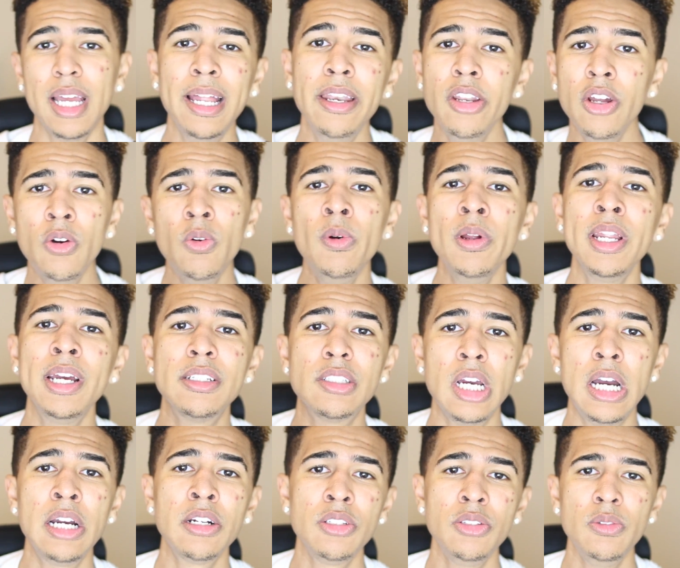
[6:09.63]
I know when I
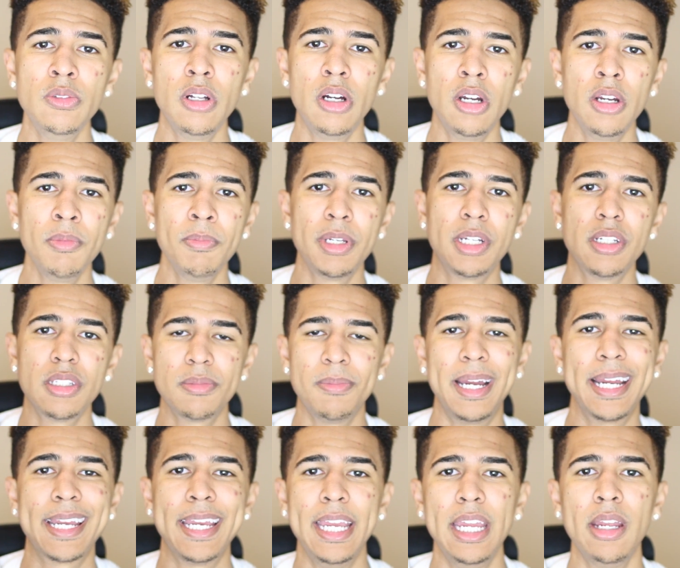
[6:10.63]
talk too long because
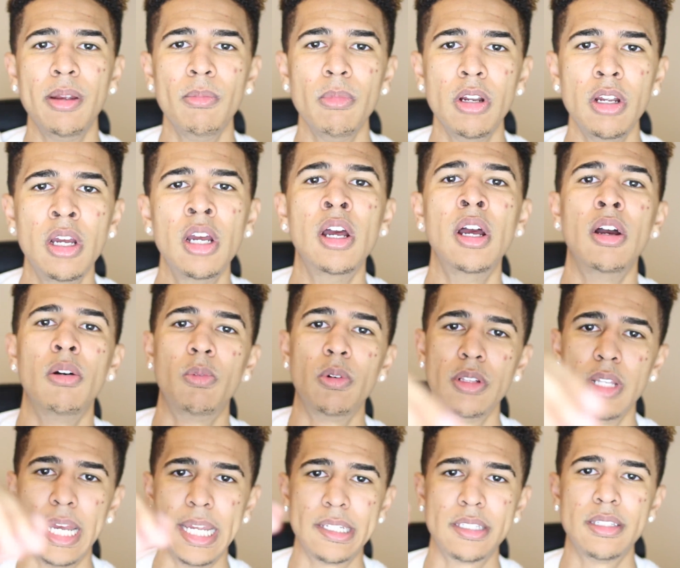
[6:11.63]
my camera
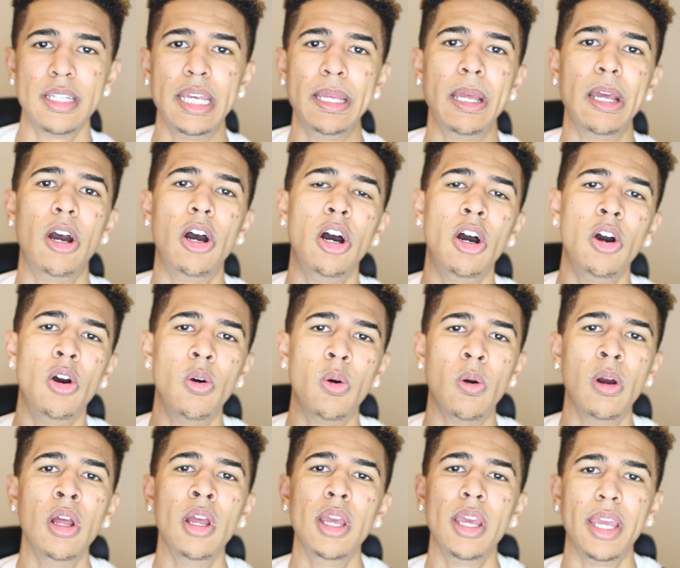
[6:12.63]
will like say,
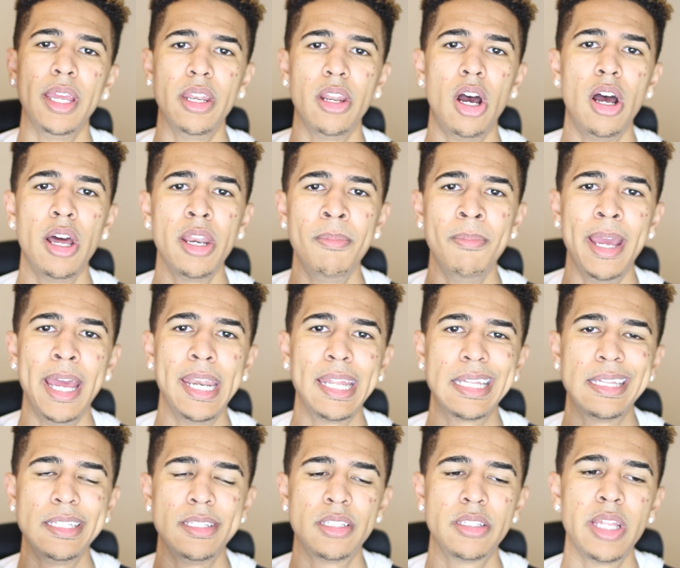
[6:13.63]
oh, it
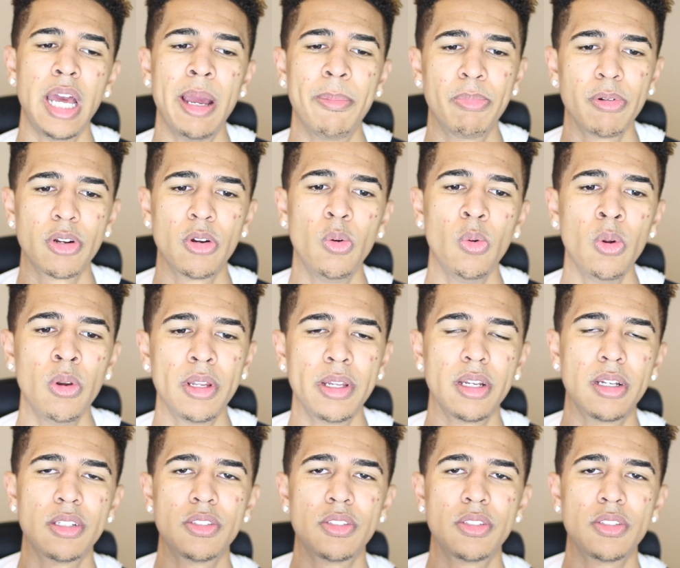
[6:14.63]
automatically stopped recording.